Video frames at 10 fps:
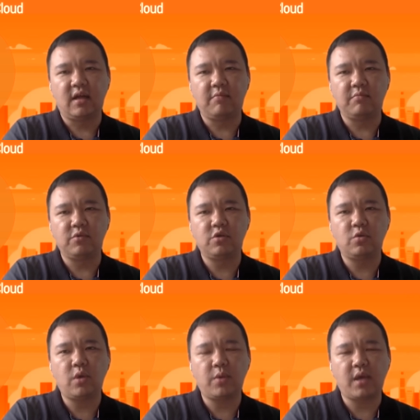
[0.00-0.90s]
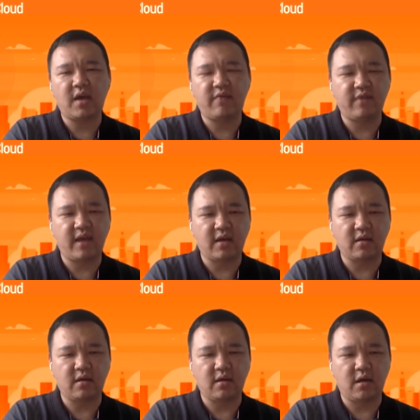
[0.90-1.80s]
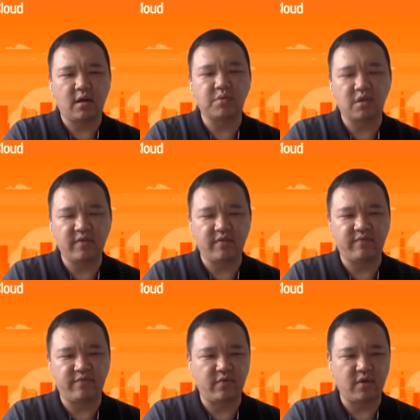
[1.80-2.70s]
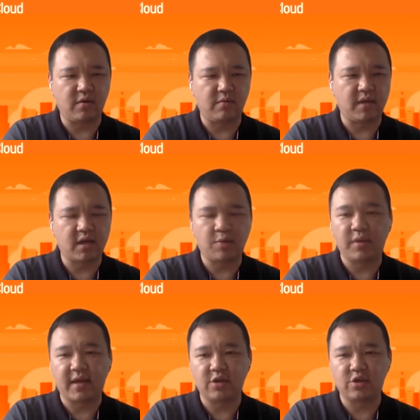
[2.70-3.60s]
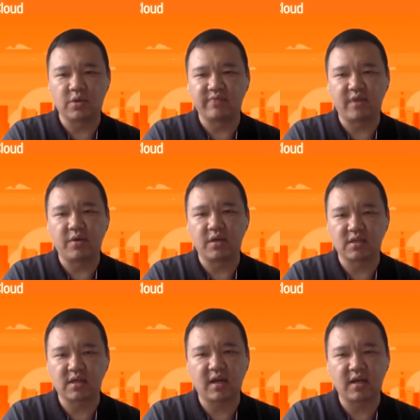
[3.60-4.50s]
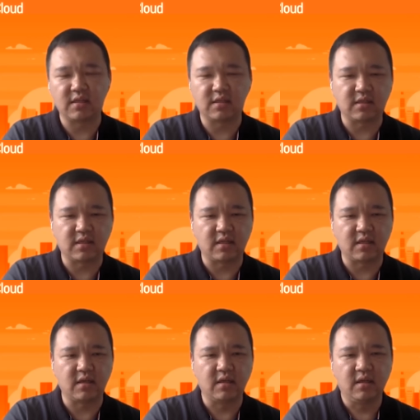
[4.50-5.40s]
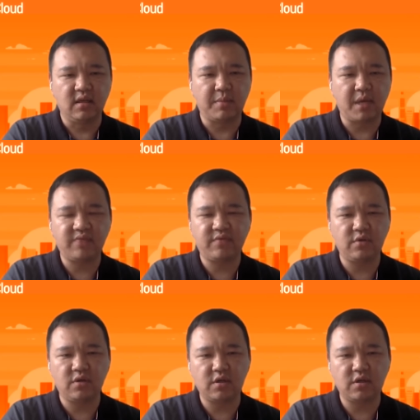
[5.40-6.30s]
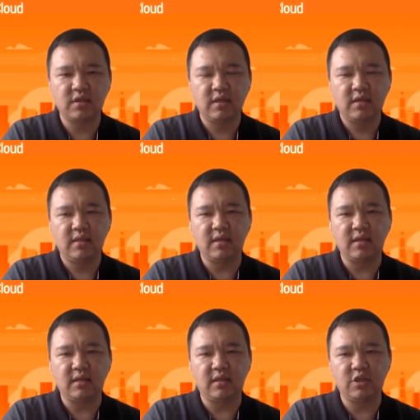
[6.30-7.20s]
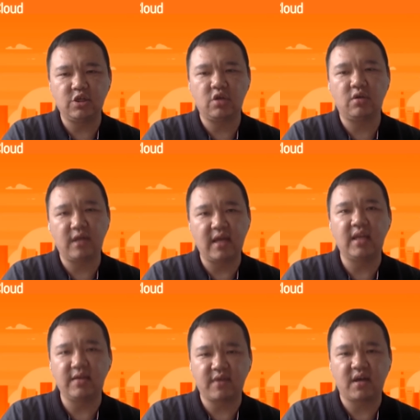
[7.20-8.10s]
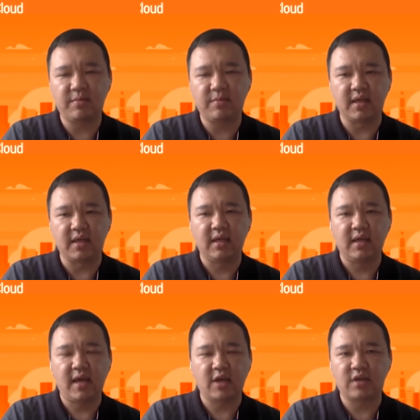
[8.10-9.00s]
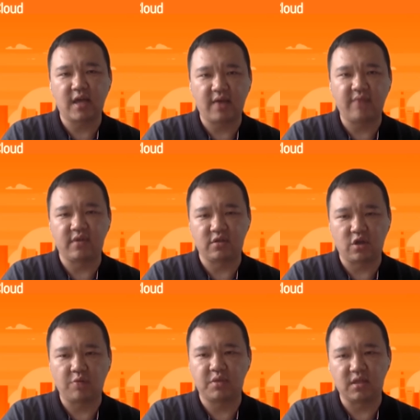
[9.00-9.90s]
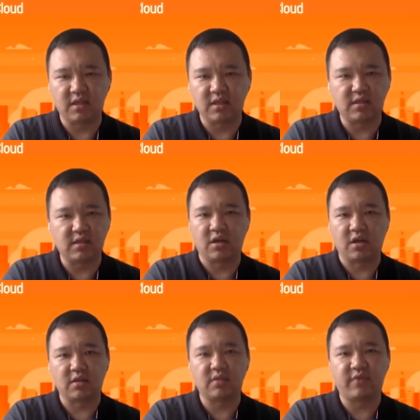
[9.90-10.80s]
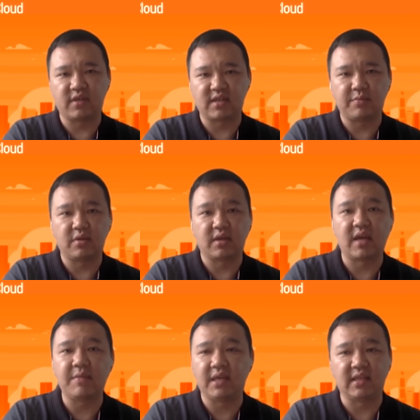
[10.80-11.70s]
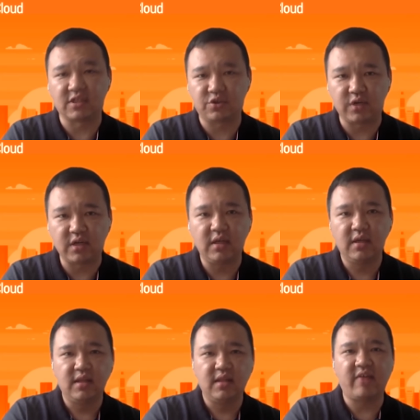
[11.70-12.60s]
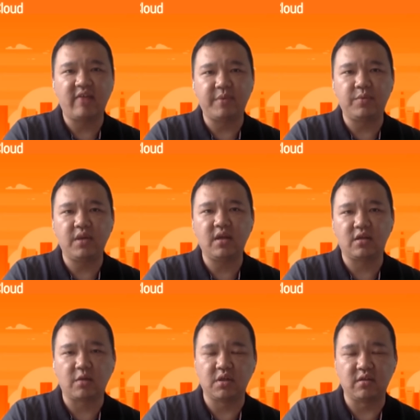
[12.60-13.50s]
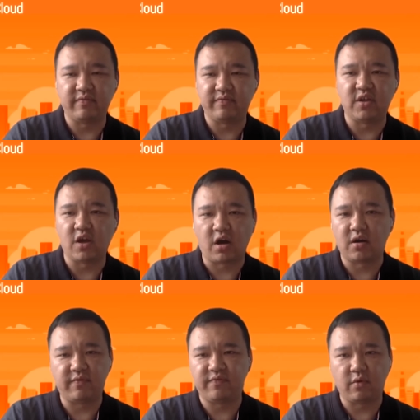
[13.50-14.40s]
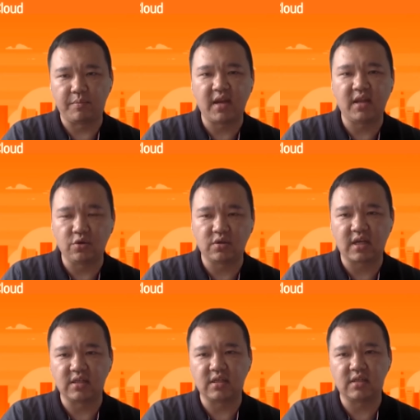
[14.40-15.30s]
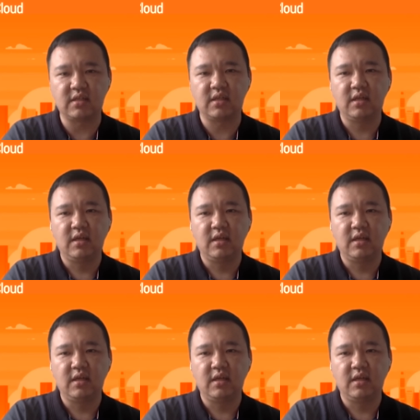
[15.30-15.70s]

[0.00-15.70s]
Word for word: Um, so what we have uh, uh, observing from my communication with various clients is that uh, the past few years, the digital native company actually have adopted this a lot. For example, the gaming industry, they have been really adopted VR for many use cases.